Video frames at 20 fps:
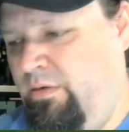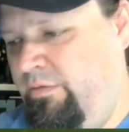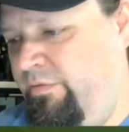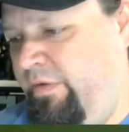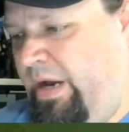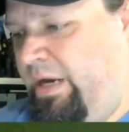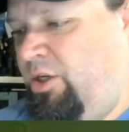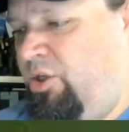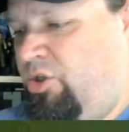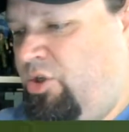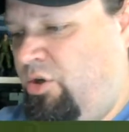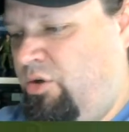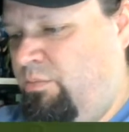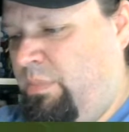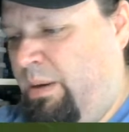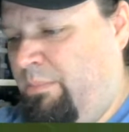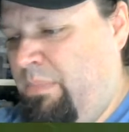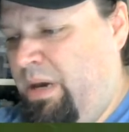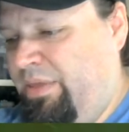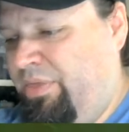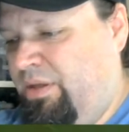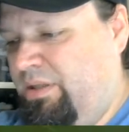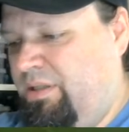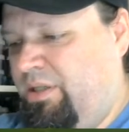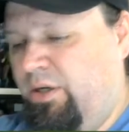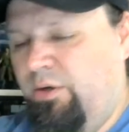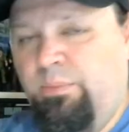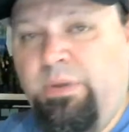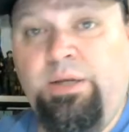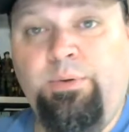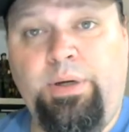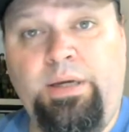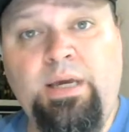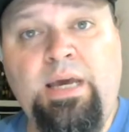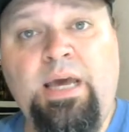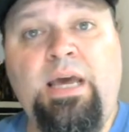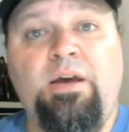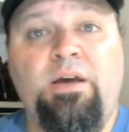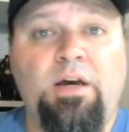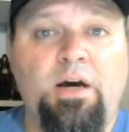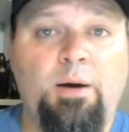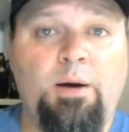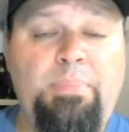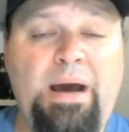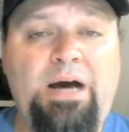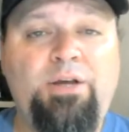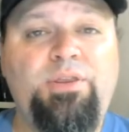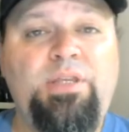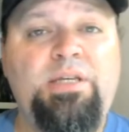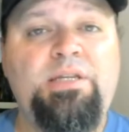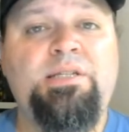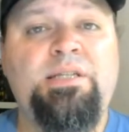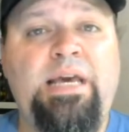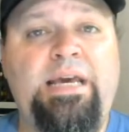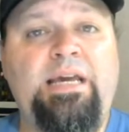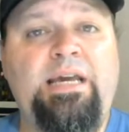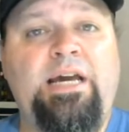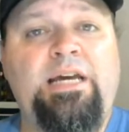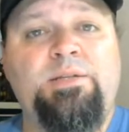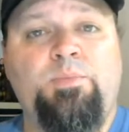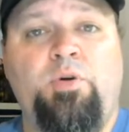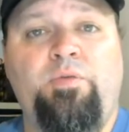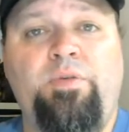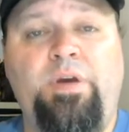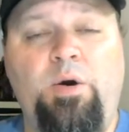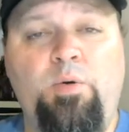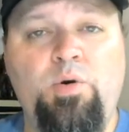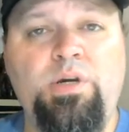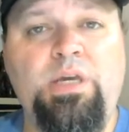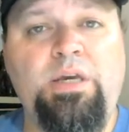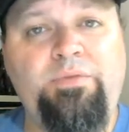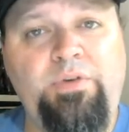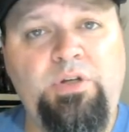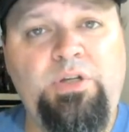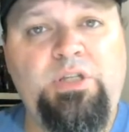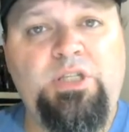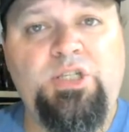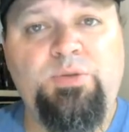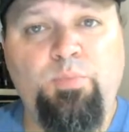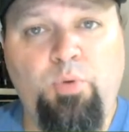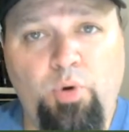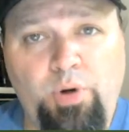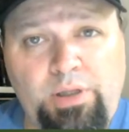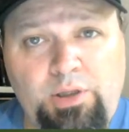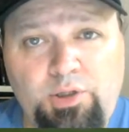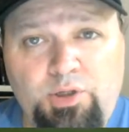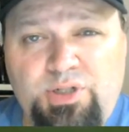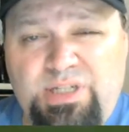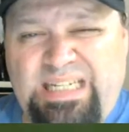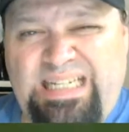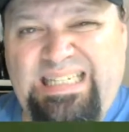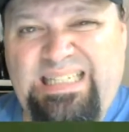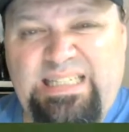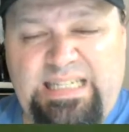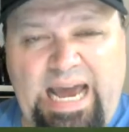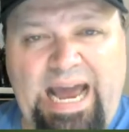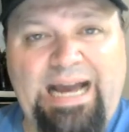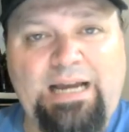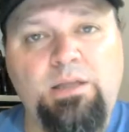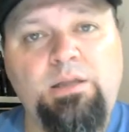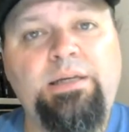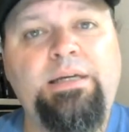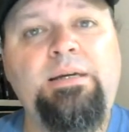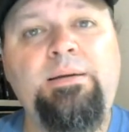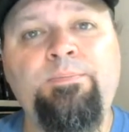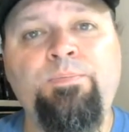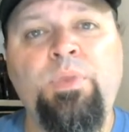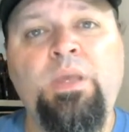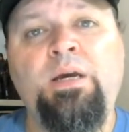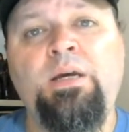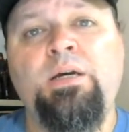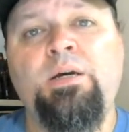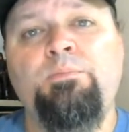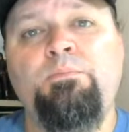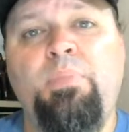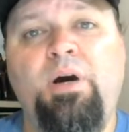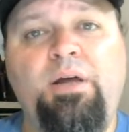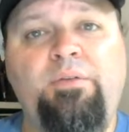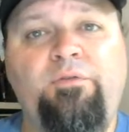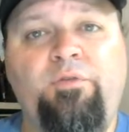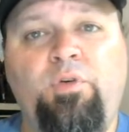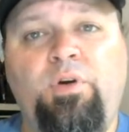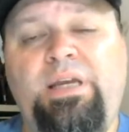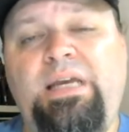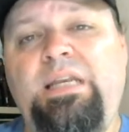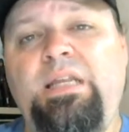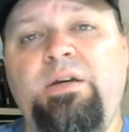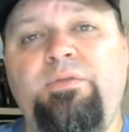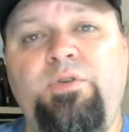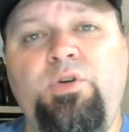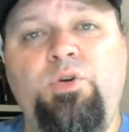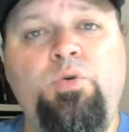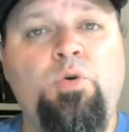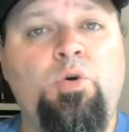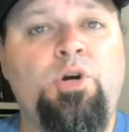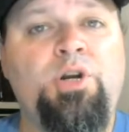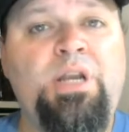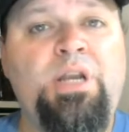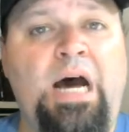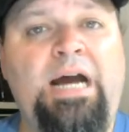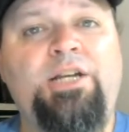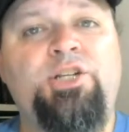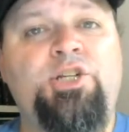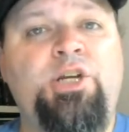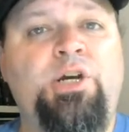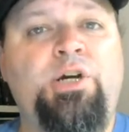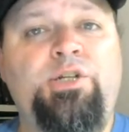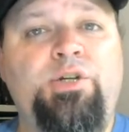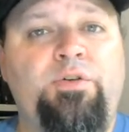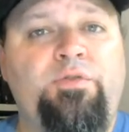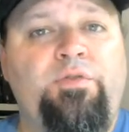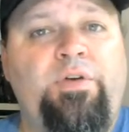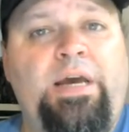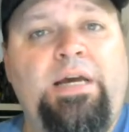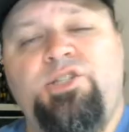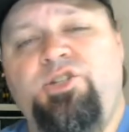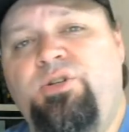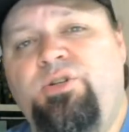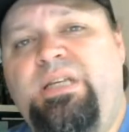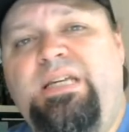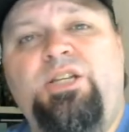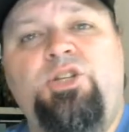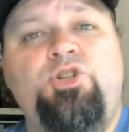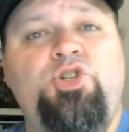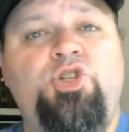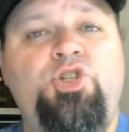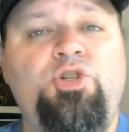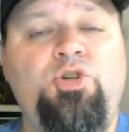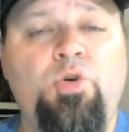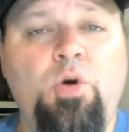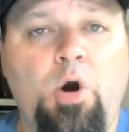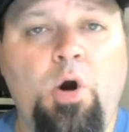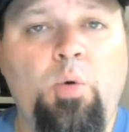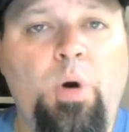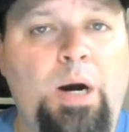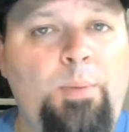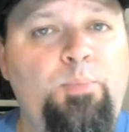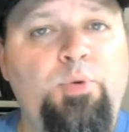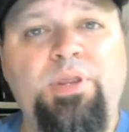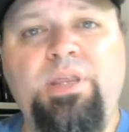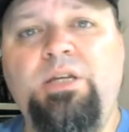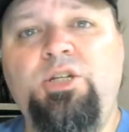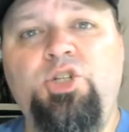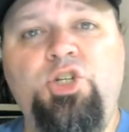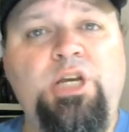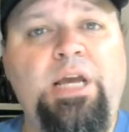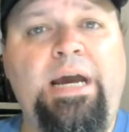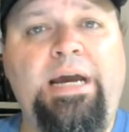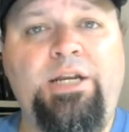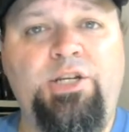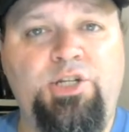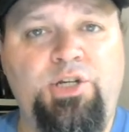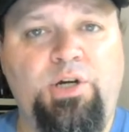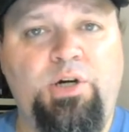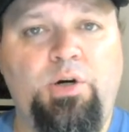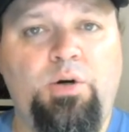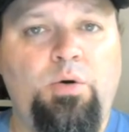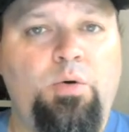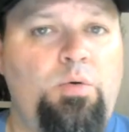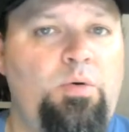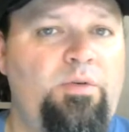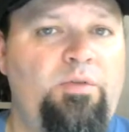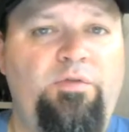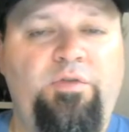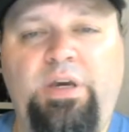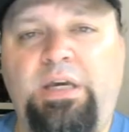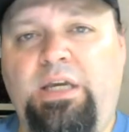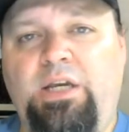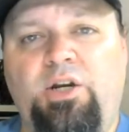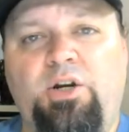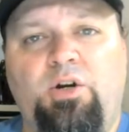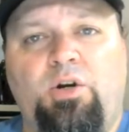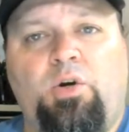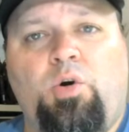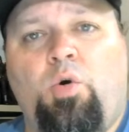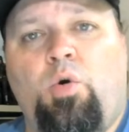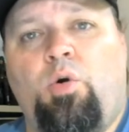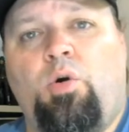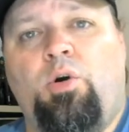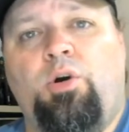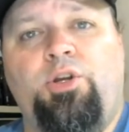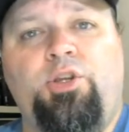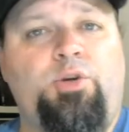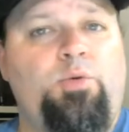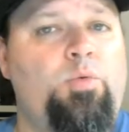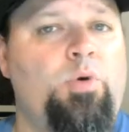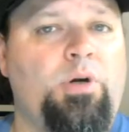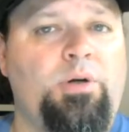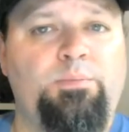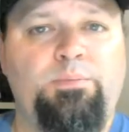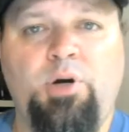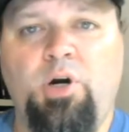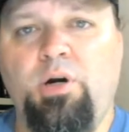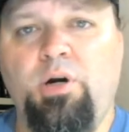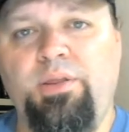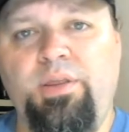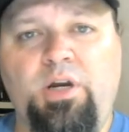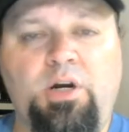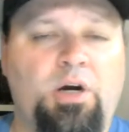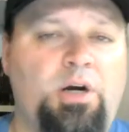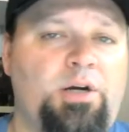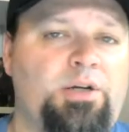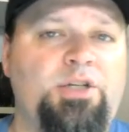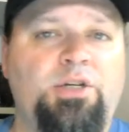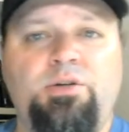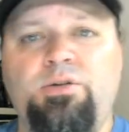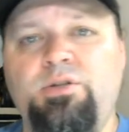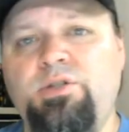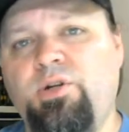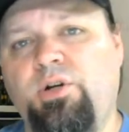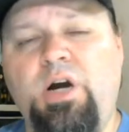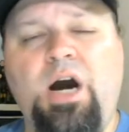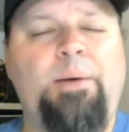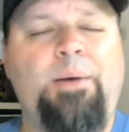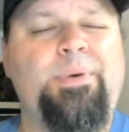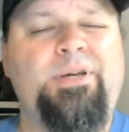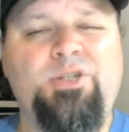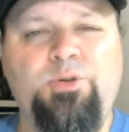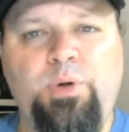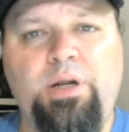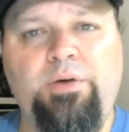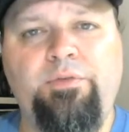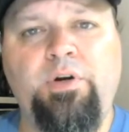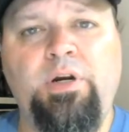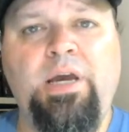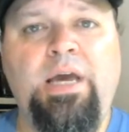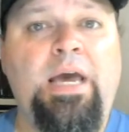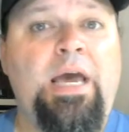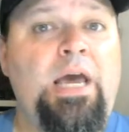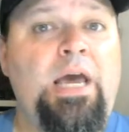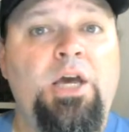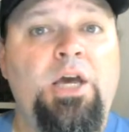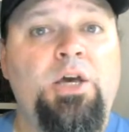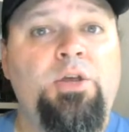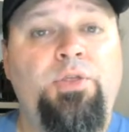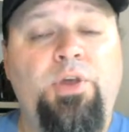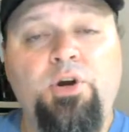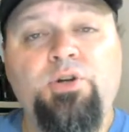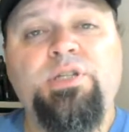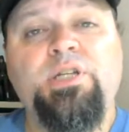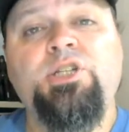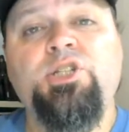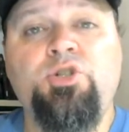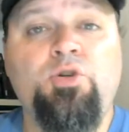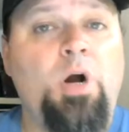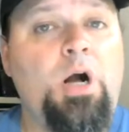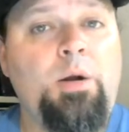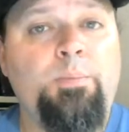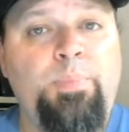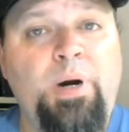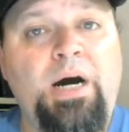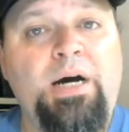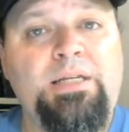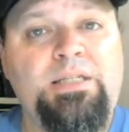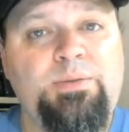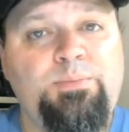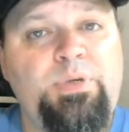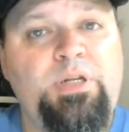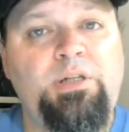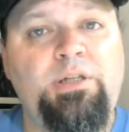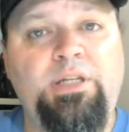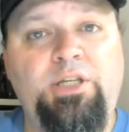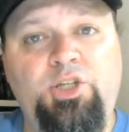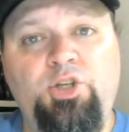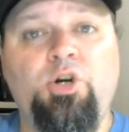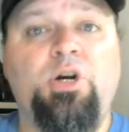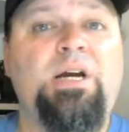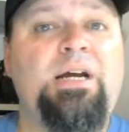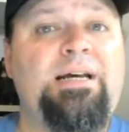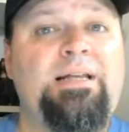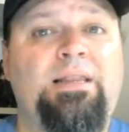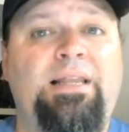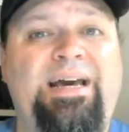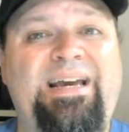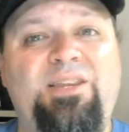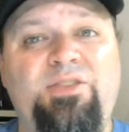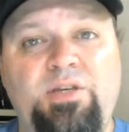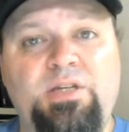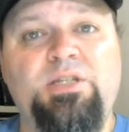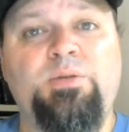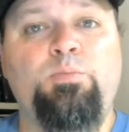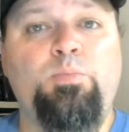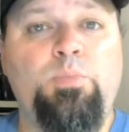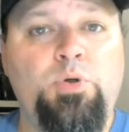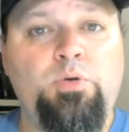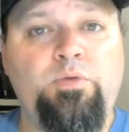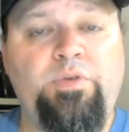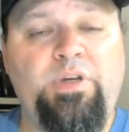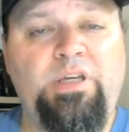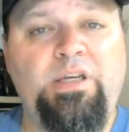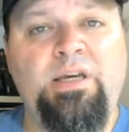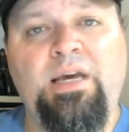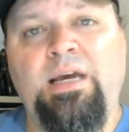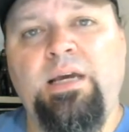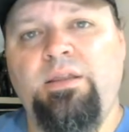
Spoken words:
fine-tune my methods here. But anyway, about the Snake Eyes movie, I won't give you any spoilers exactly, but for any of you who are not G.I. Joe fans, you didn't grow up with a G.I. Joe figure, or you weren't part of the cartoons or comics or whatever, there's a strong possibility you're going to like this movie.